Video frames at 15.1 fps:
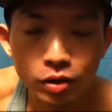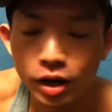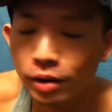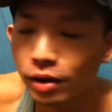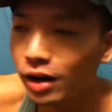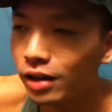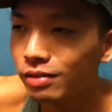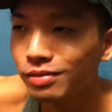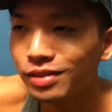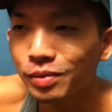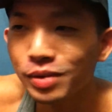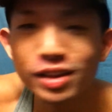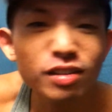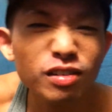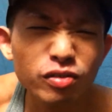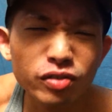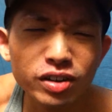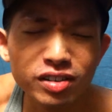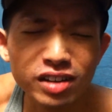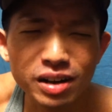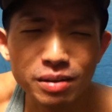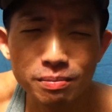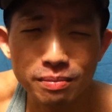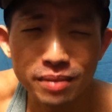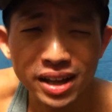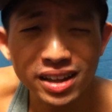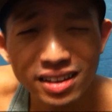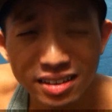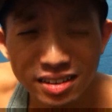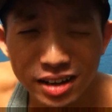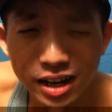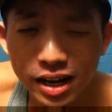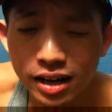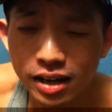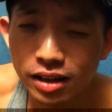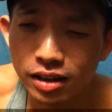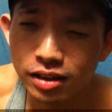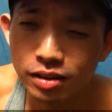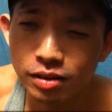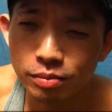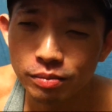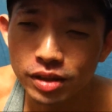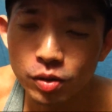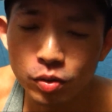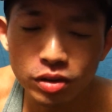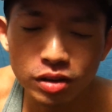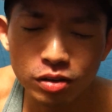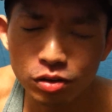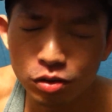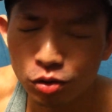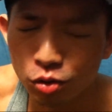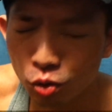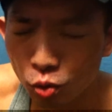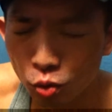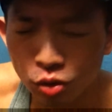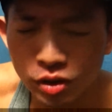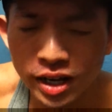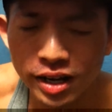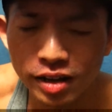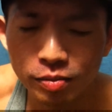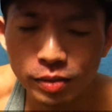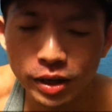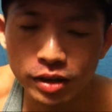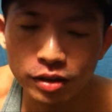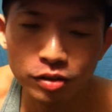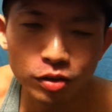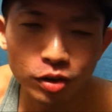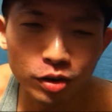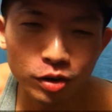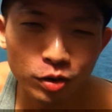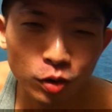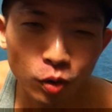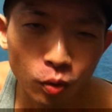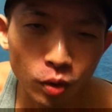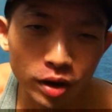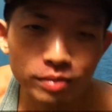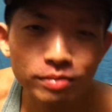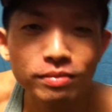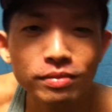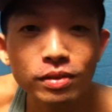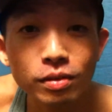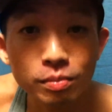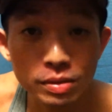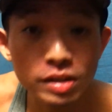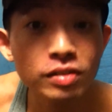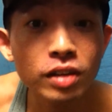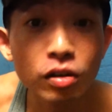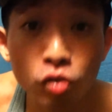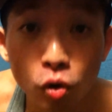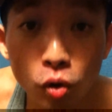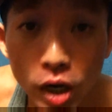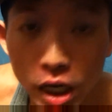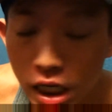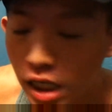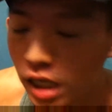I mean, this is the first time I met this guy. He wasn't too nice, but I just thought, what, be civil.